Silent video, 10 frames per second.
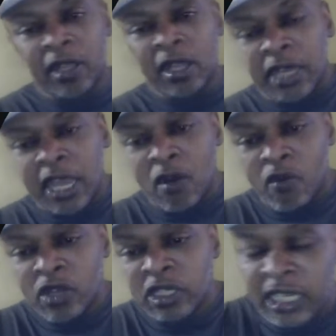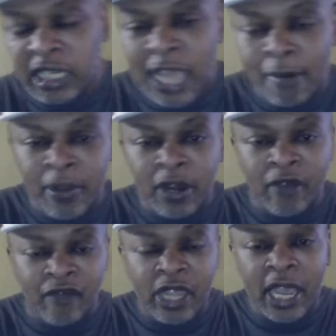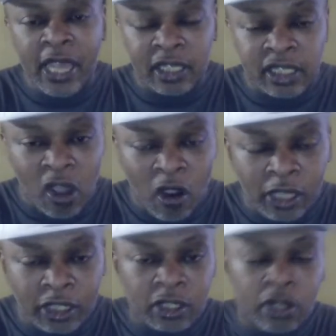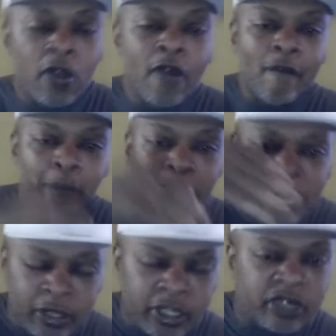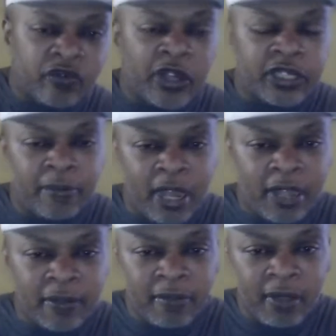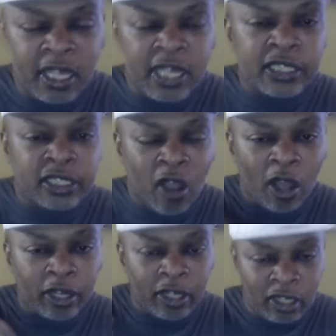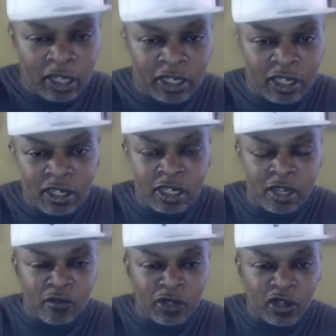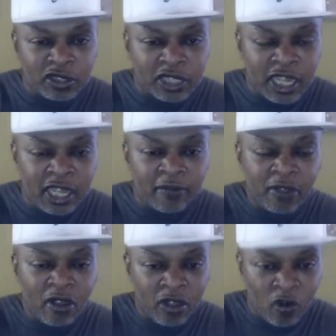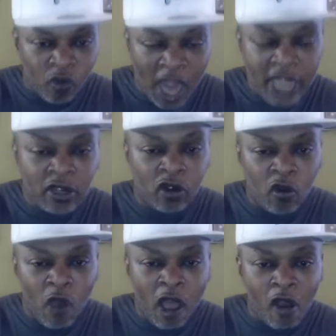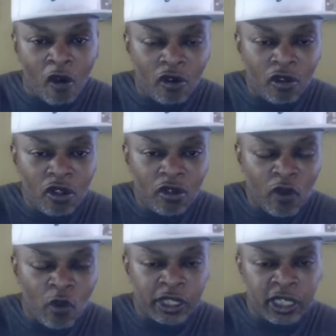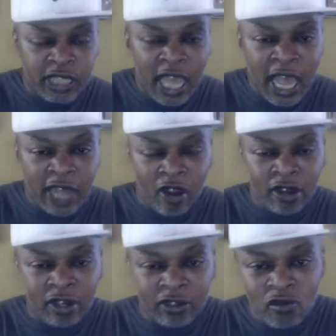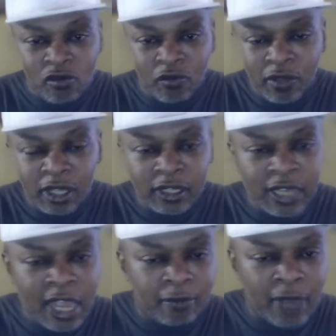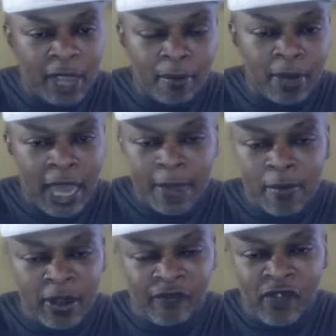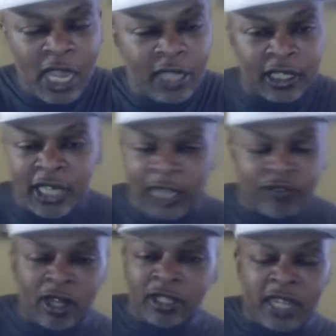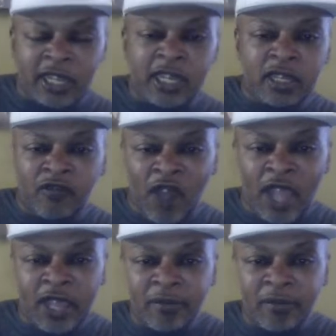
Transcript: Now we see David Benavidez is starting to build his resume. It's starting to look good. You know what I'm saying? The writing on the wall with what this guy's trying to do. David Benavidez is not trying to take an easy fight.